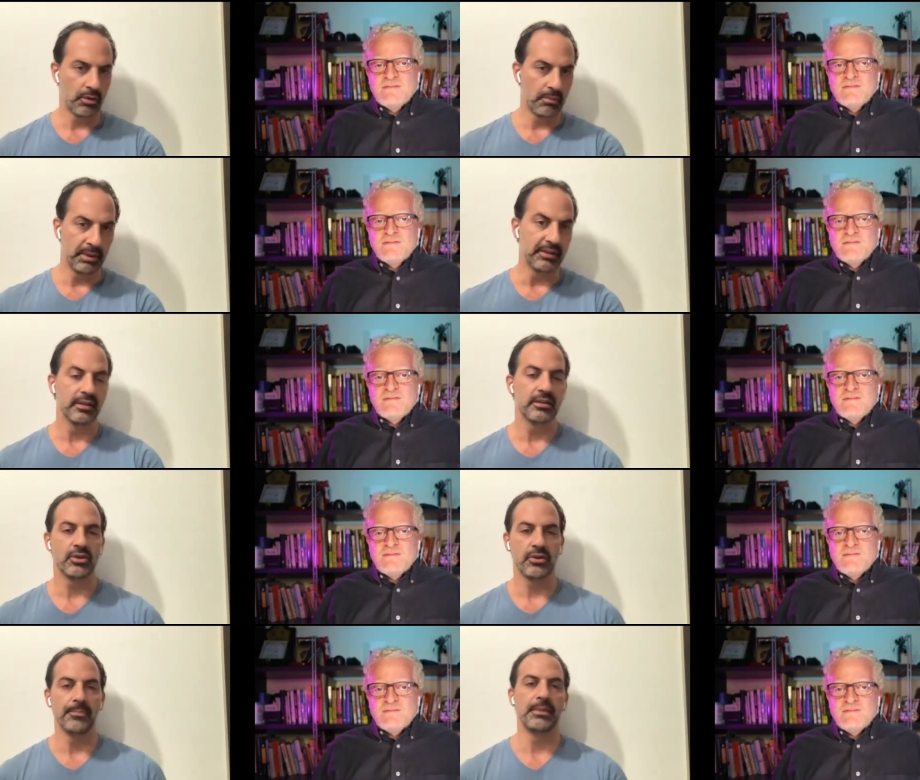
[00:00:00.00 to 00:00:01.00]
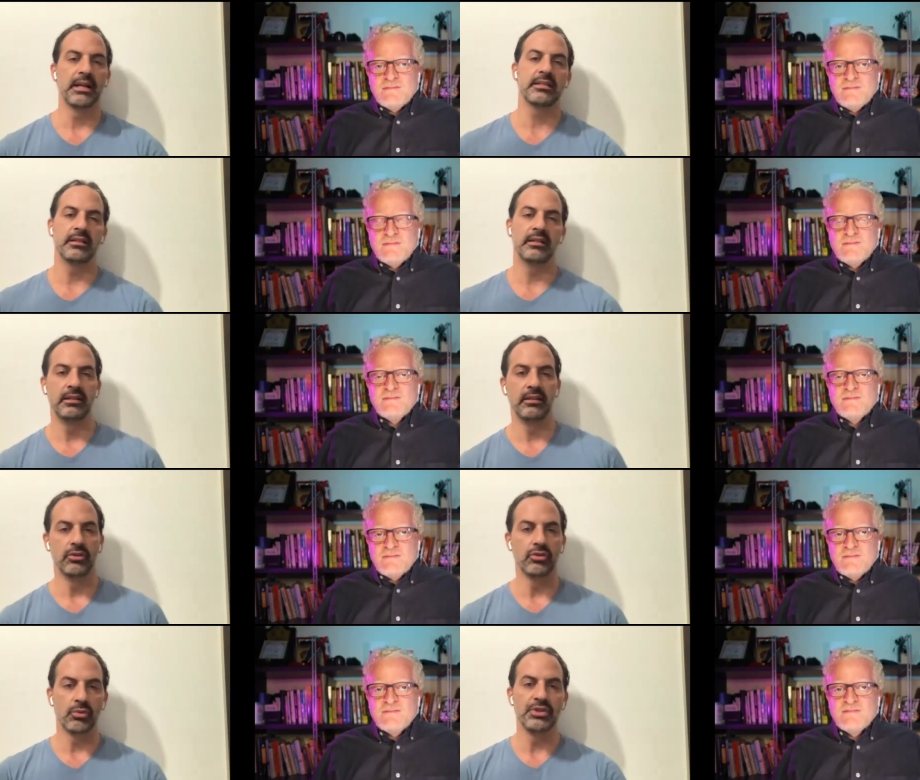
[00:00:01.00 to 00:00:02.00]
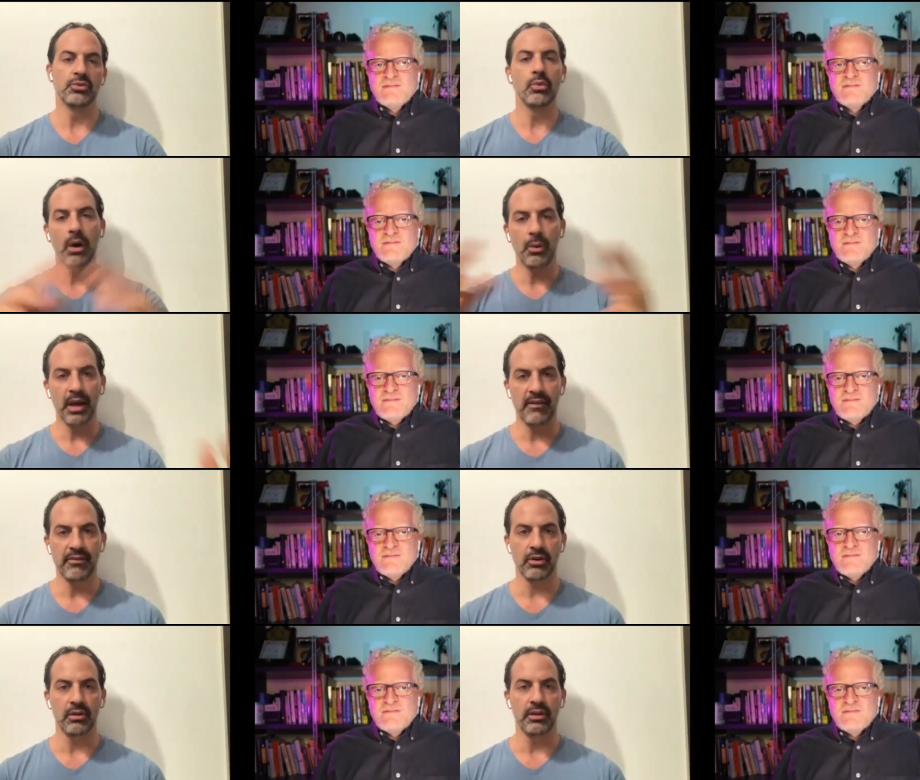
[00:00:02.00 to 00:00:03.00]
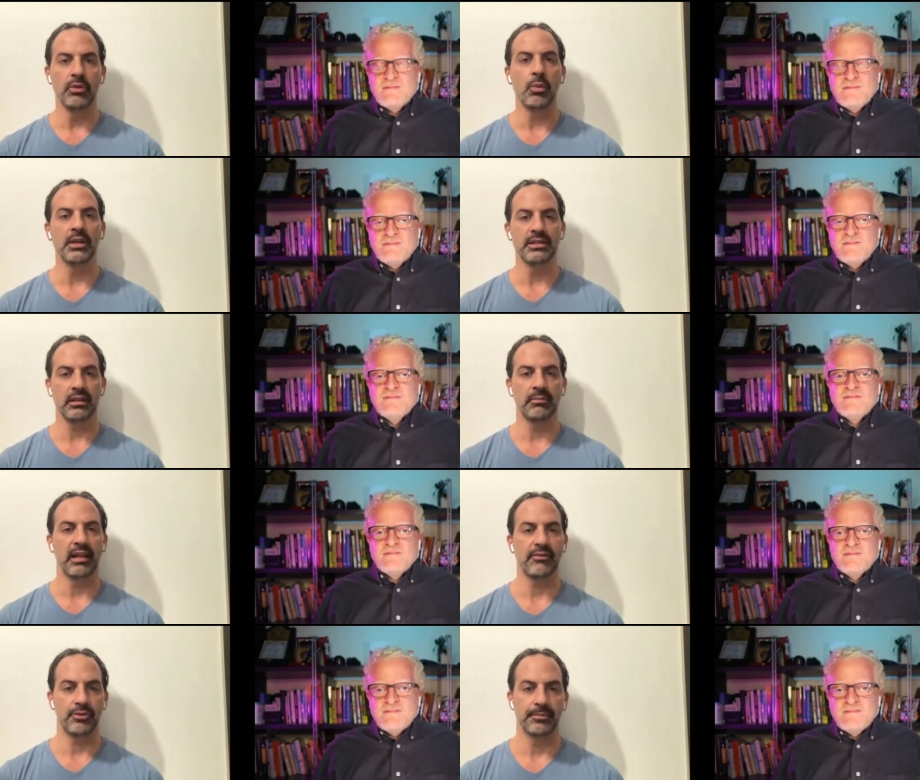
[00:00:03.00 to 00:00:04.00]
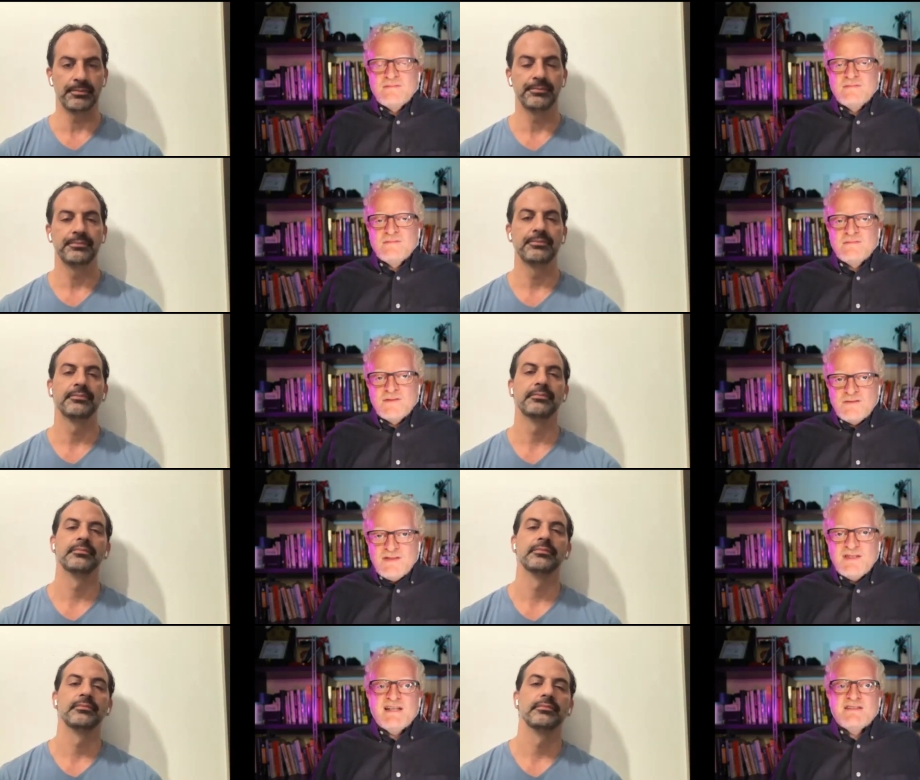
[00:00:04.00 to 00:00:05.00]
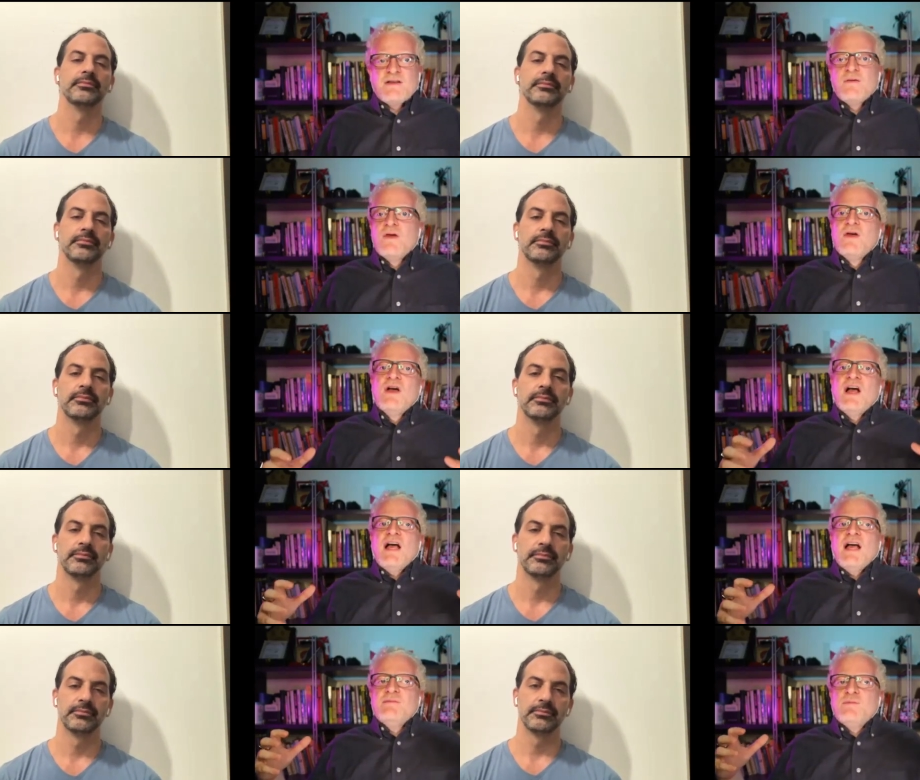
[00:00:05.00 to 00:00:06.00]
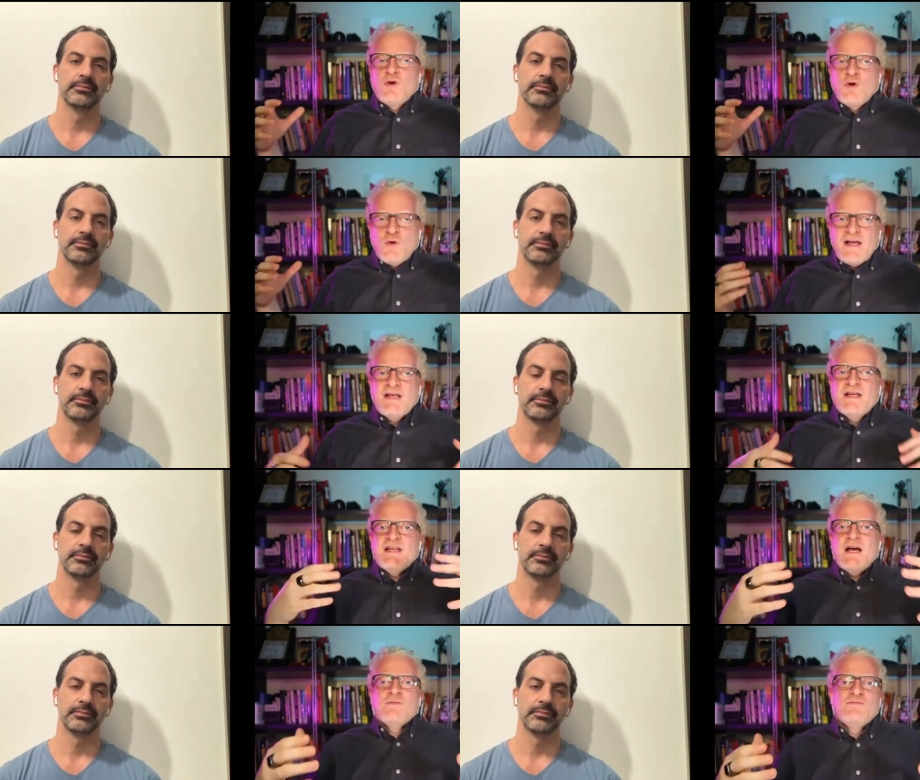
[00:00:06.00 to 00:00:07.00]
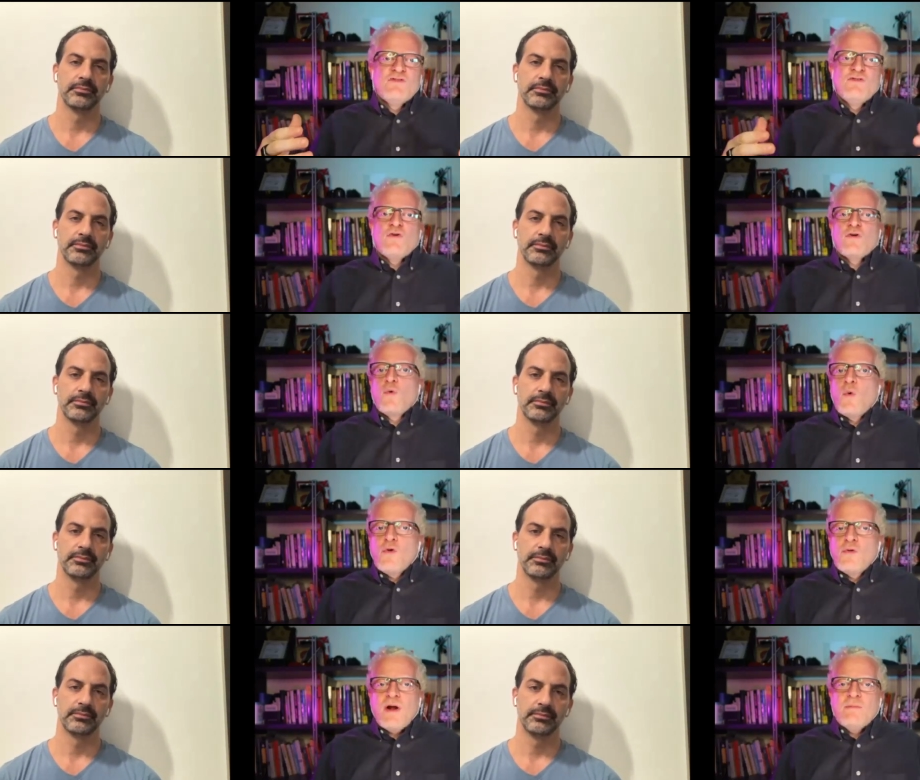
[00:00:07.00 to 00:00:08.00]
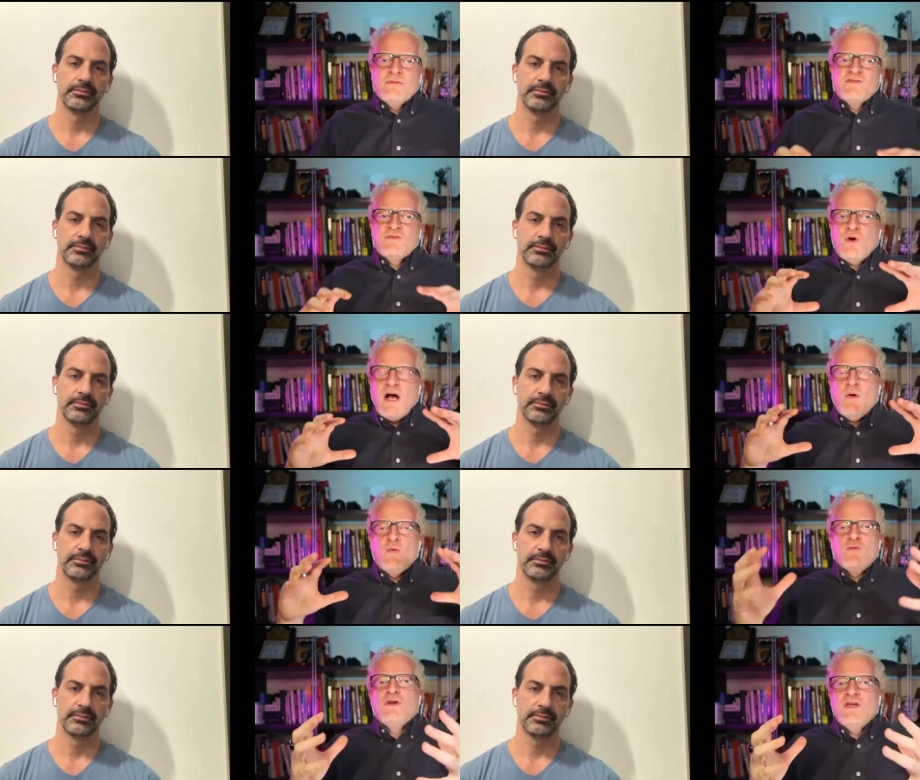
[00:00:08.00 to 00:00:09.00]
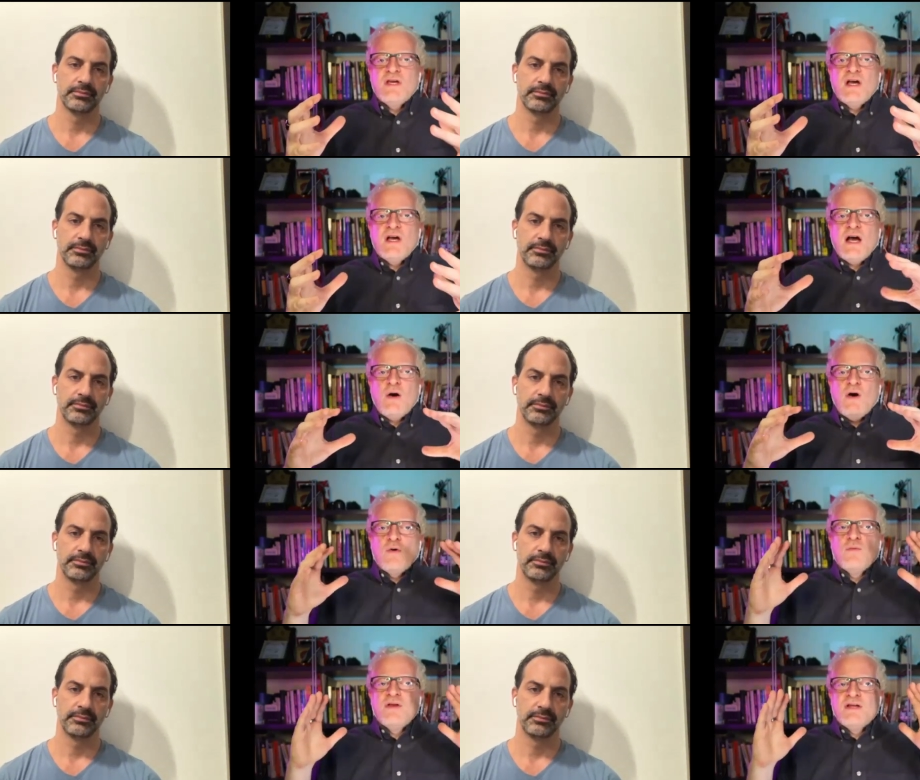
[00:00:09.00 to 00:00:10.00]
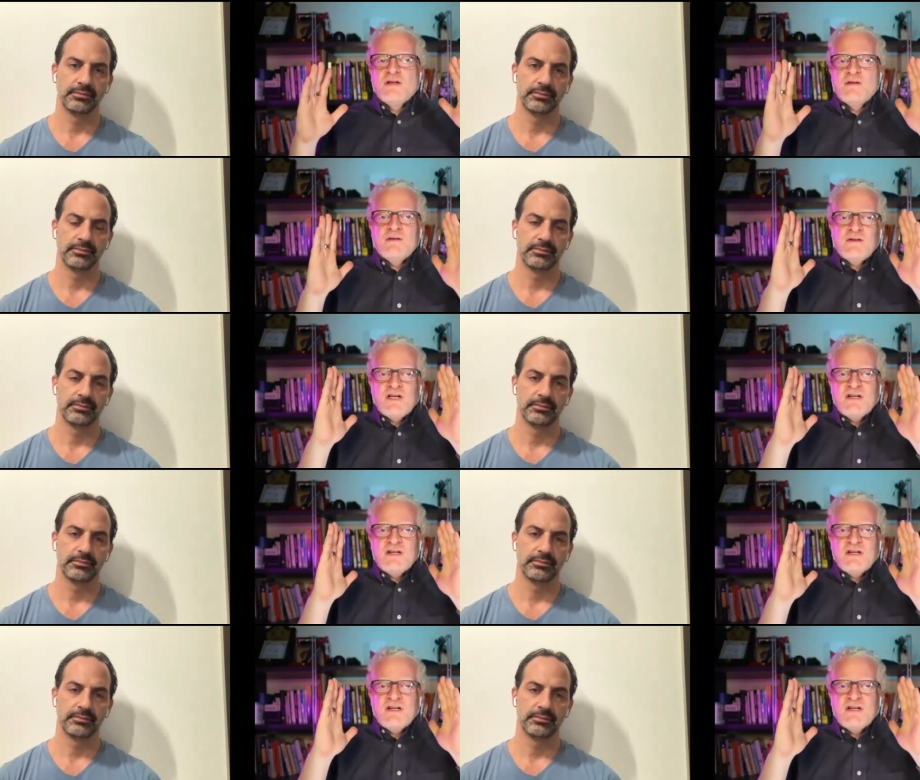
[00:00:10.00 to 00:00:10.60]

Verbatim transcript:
Speaker 1: you want to bid. So that's the, the reason why we have it all in one single platform.
Speaker 2: Fantastic. And cracking it down to your growth problems, how would we how how are we going to kind